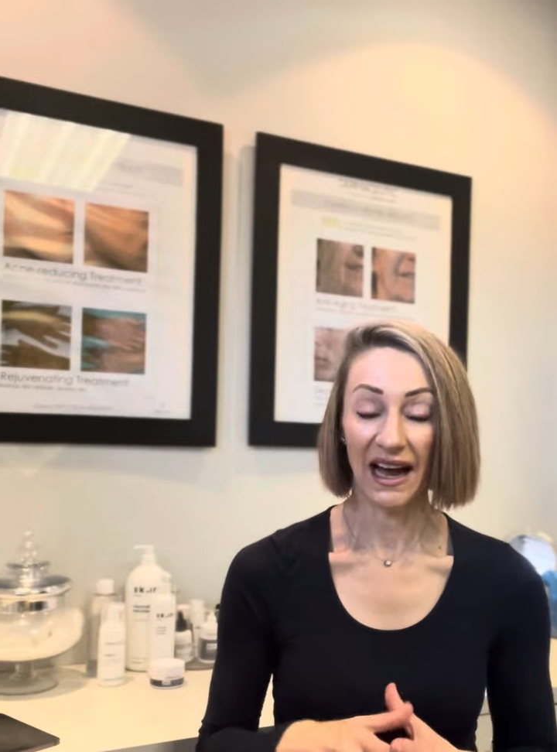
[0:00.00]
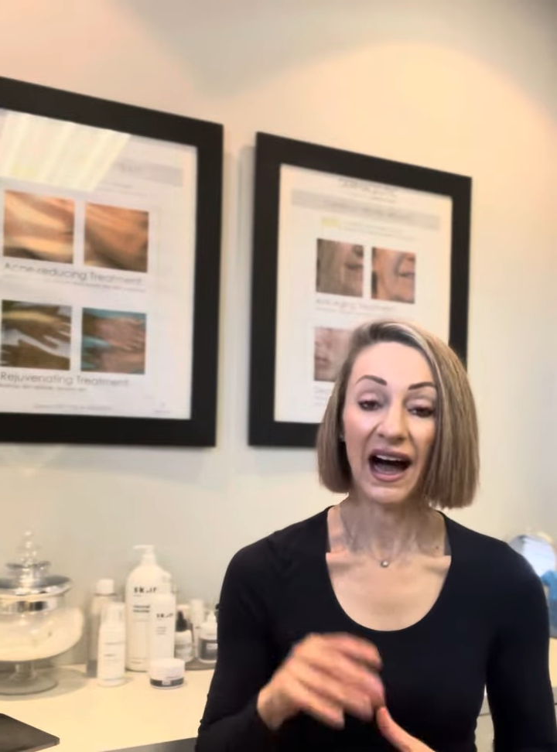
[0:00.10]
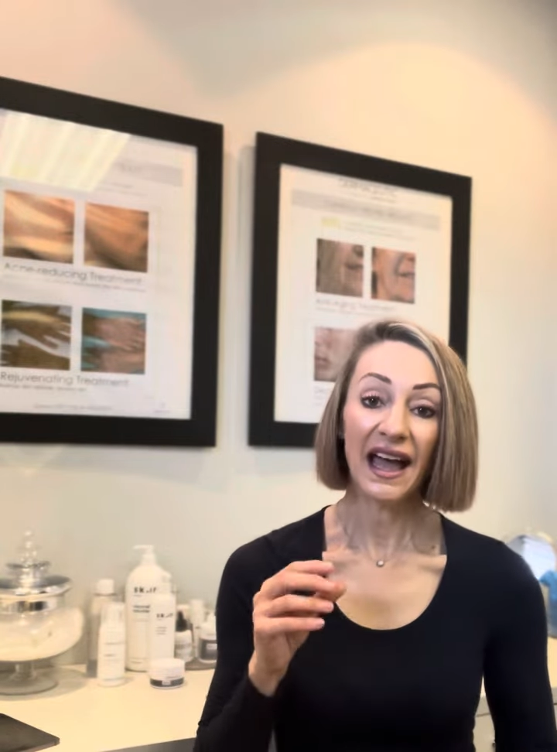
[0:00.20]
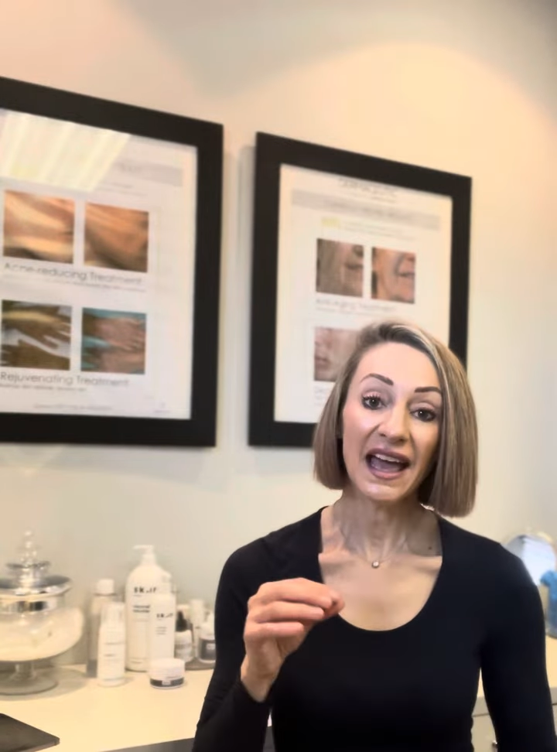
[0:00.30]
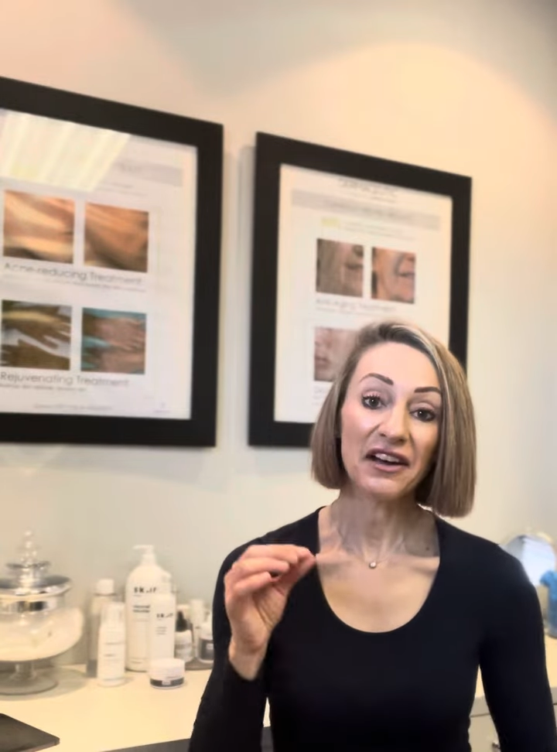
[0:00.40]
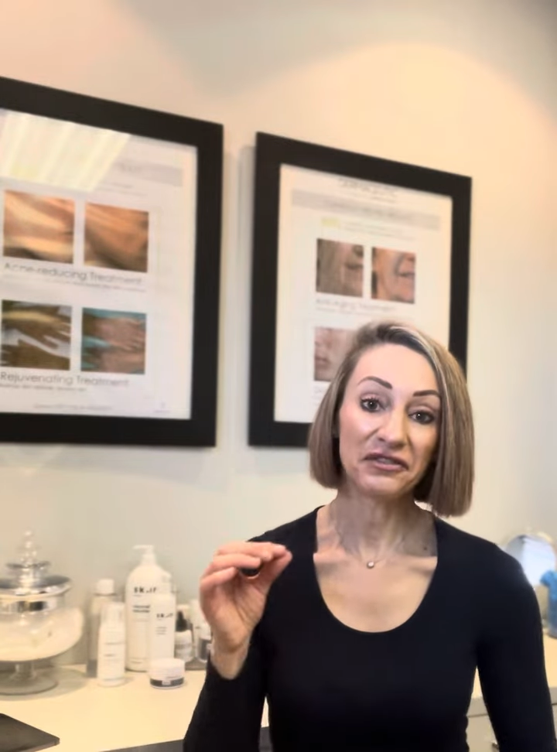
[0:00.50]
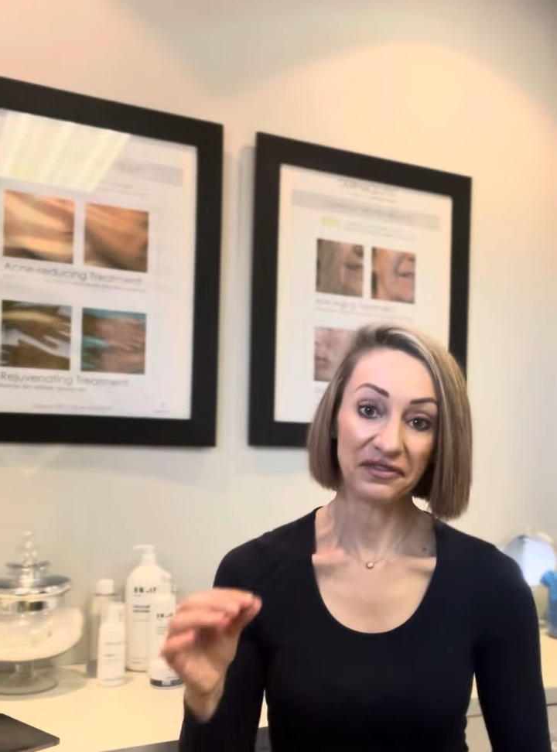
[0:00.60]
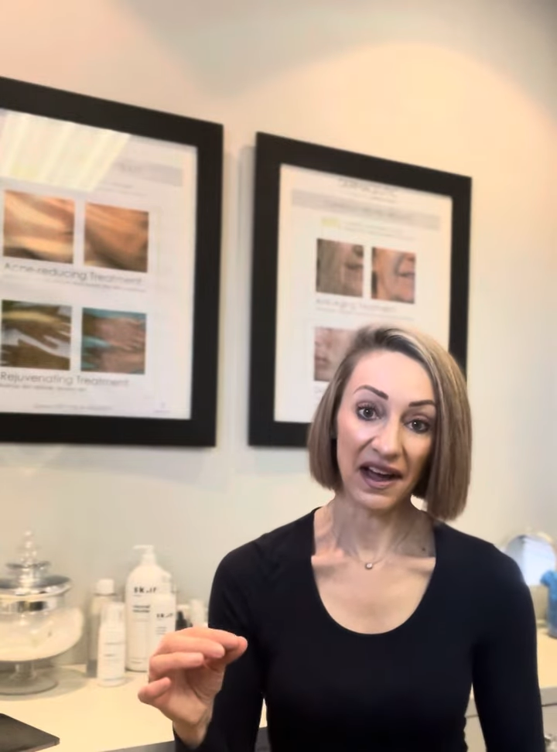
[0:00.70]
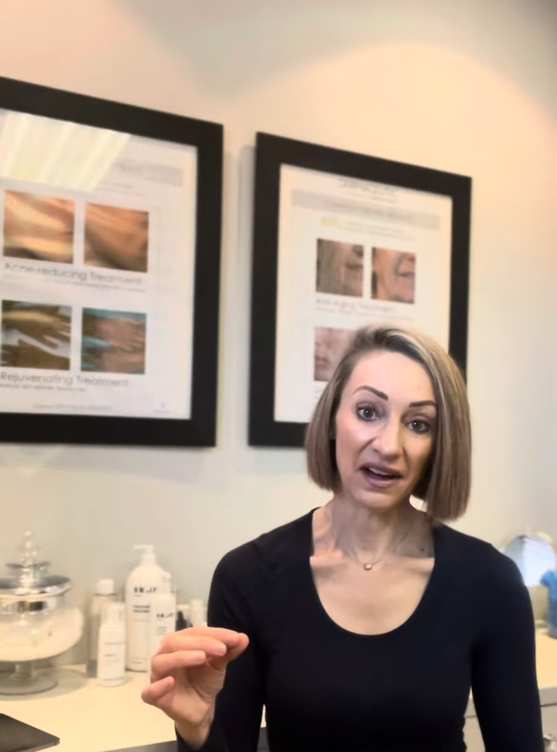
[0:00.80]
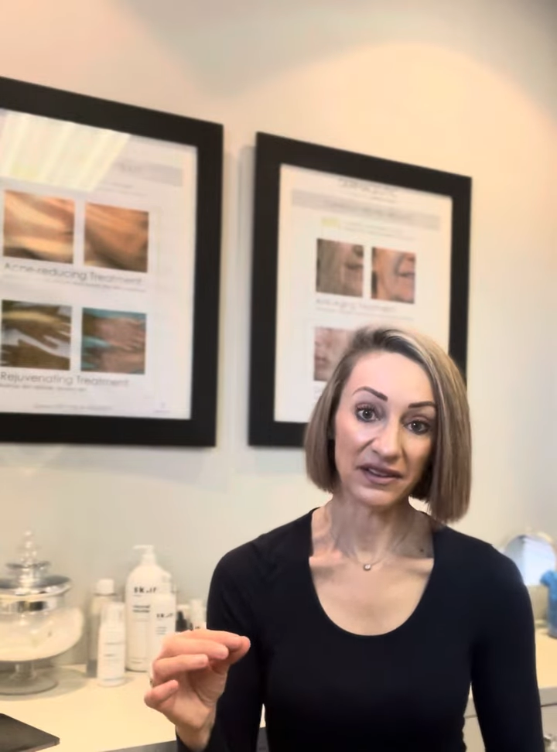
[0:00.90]
I have
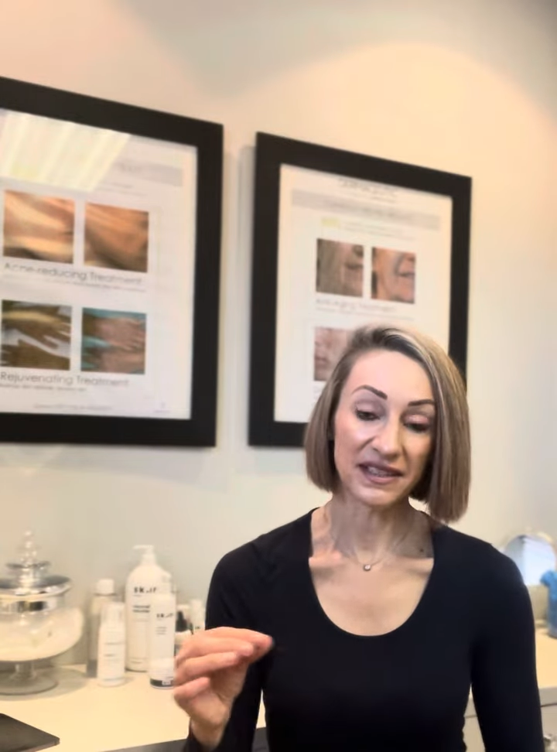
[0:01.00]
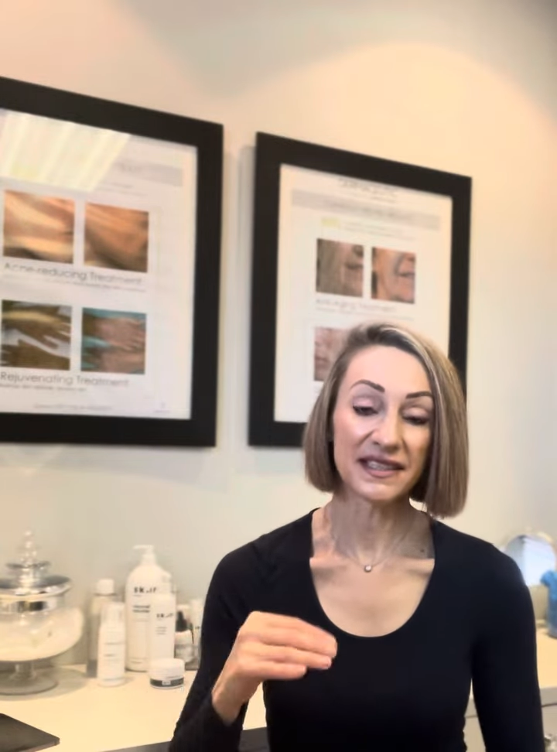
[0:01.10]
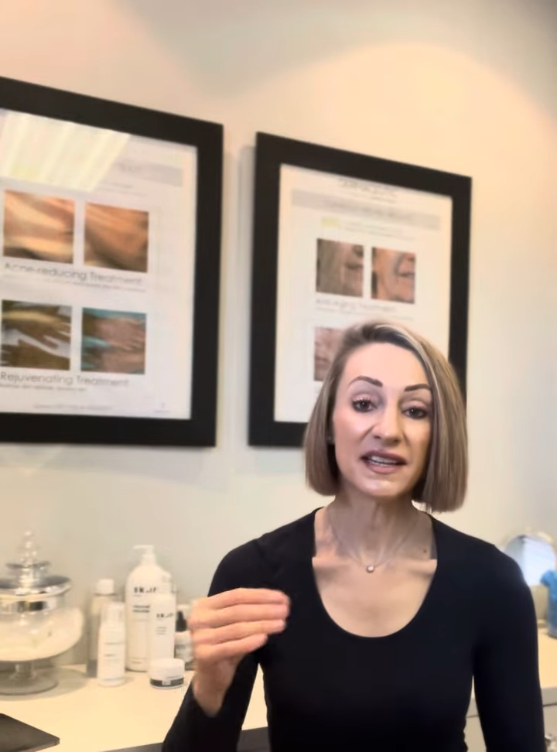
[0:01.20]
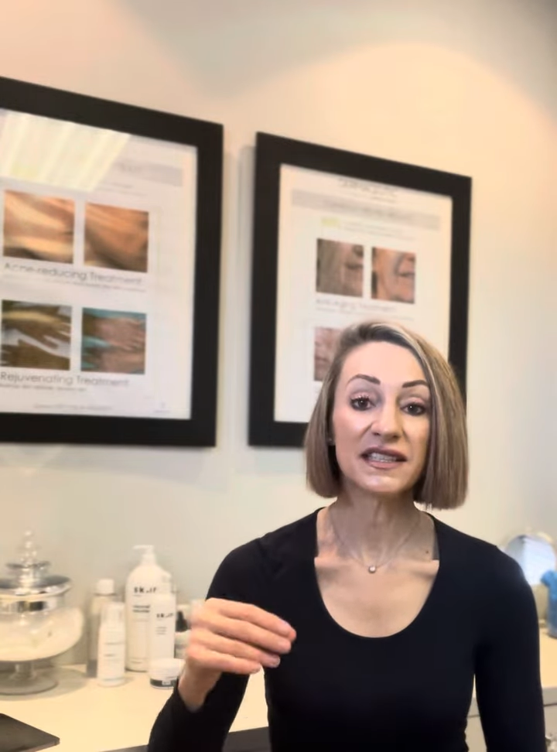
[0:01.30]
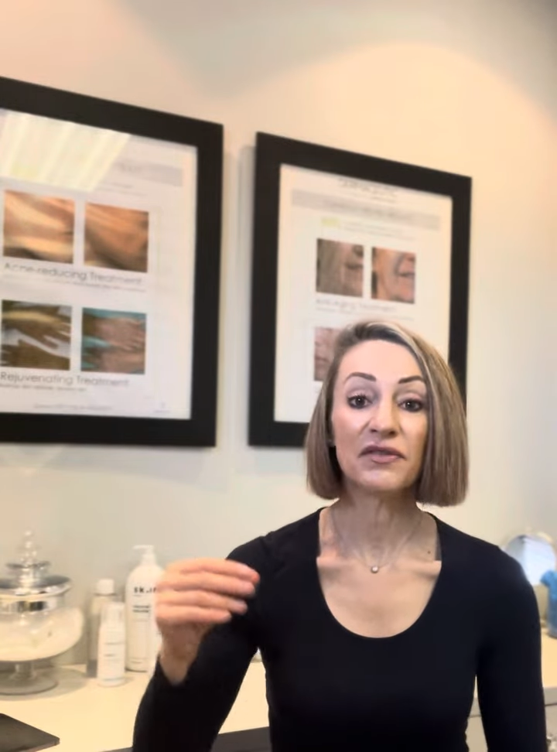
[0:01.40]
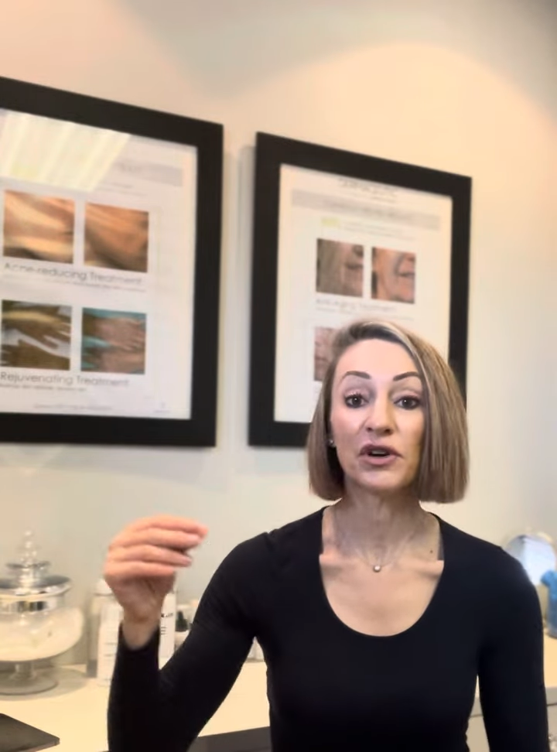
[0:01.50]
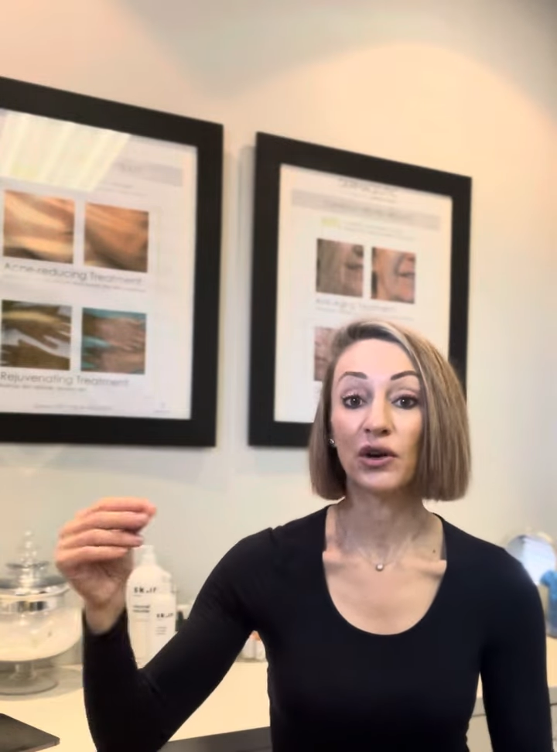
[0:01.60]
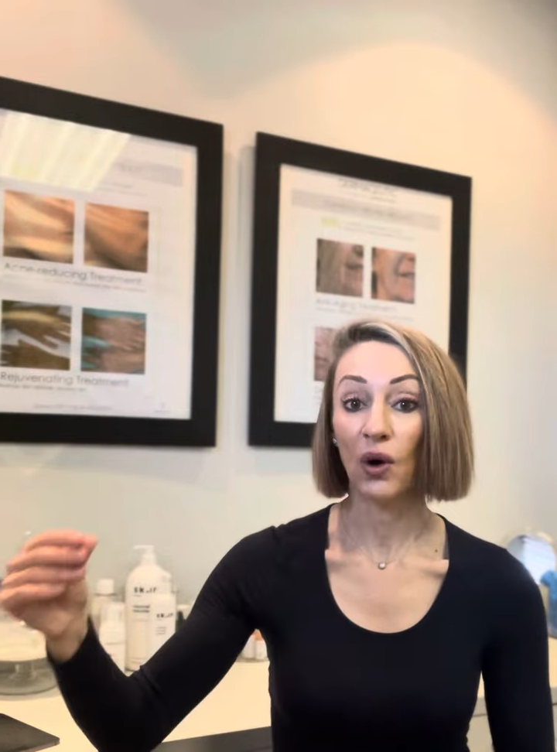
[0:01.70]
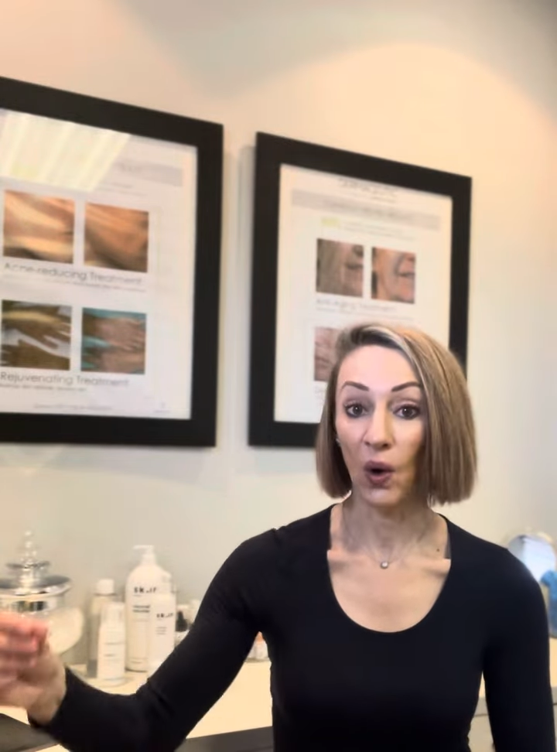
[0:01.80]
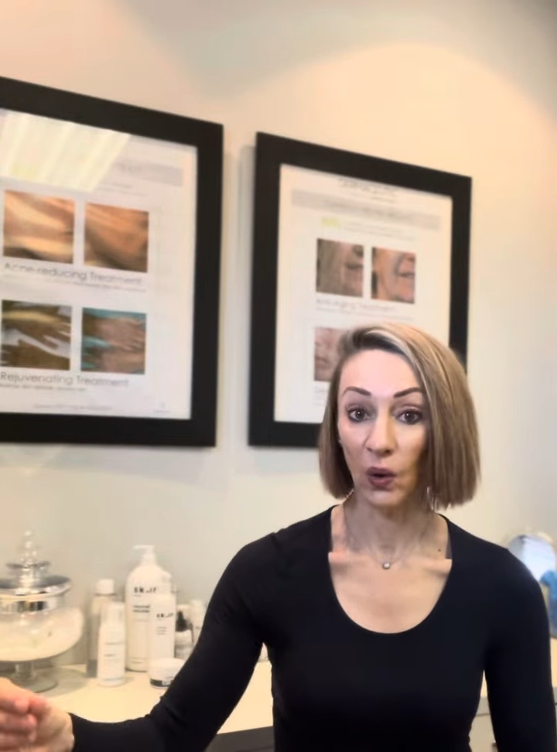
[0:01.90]
found since I've
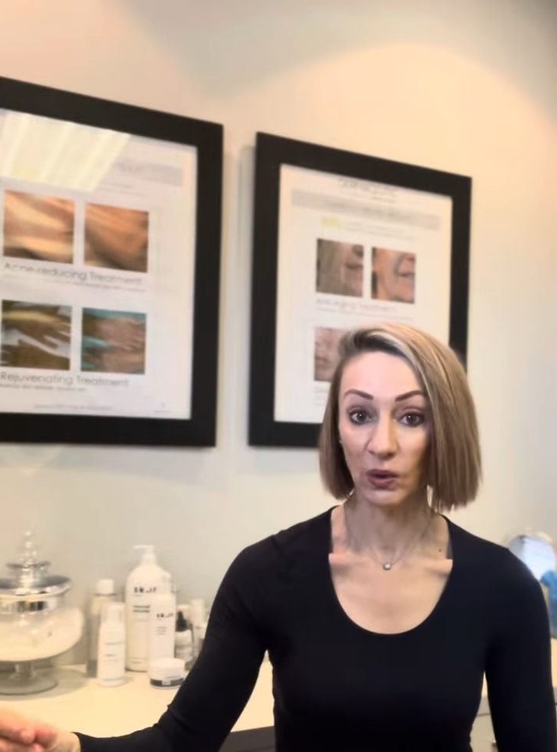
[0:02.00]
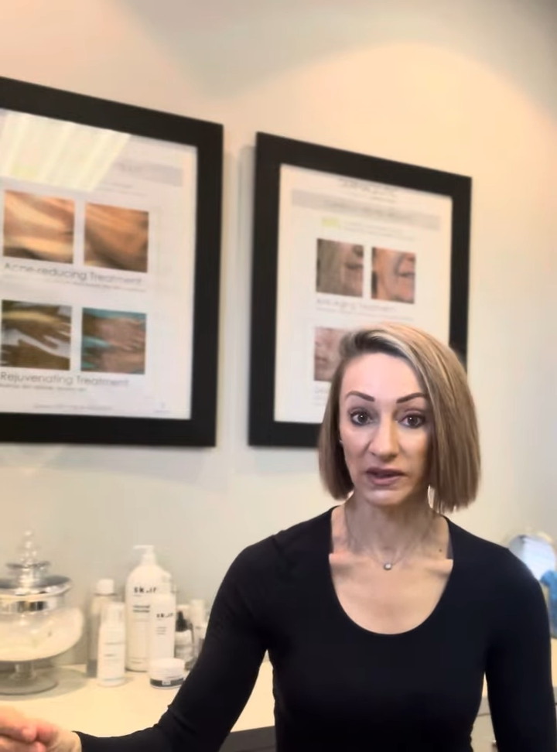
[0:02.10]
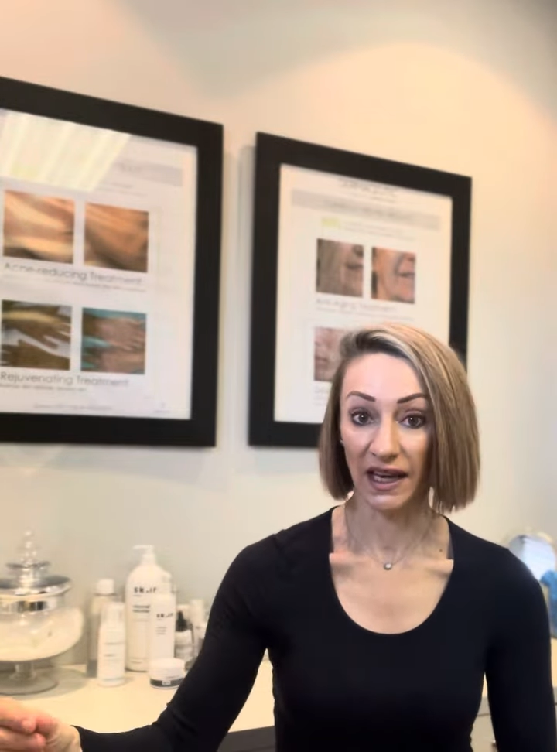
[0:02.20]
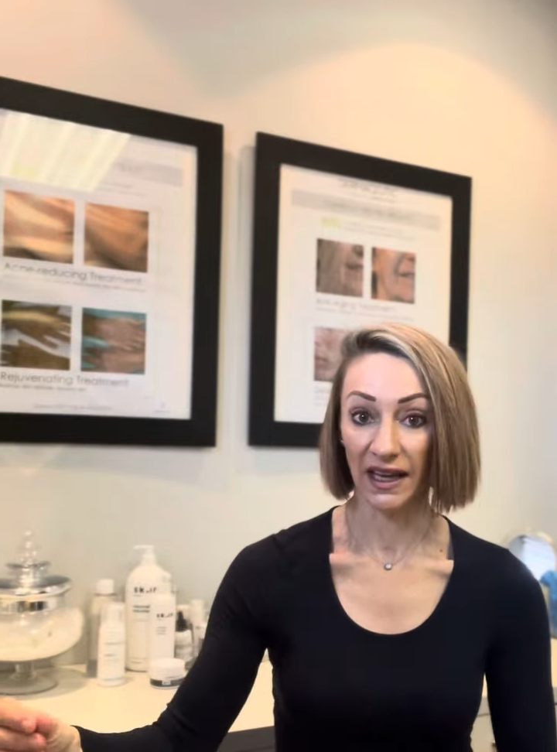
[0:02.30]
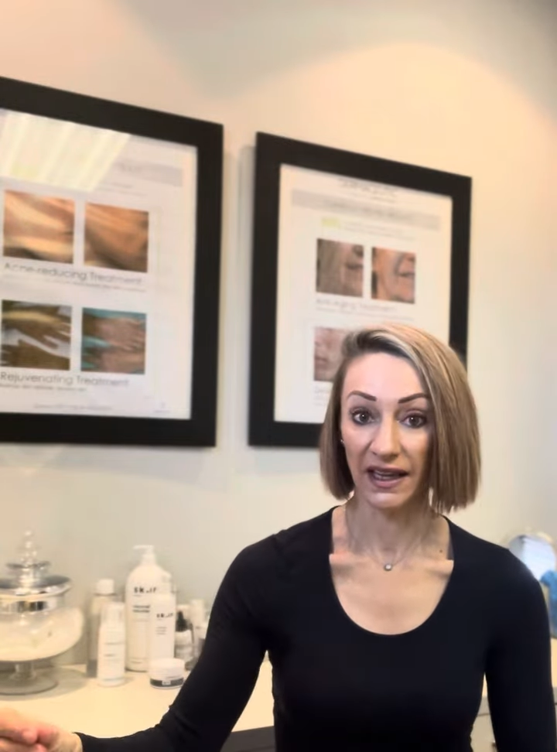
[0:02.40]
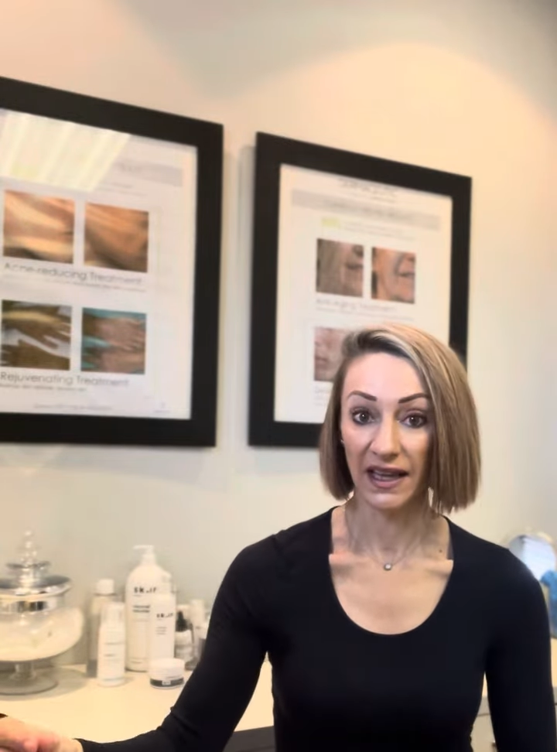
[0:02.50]
got older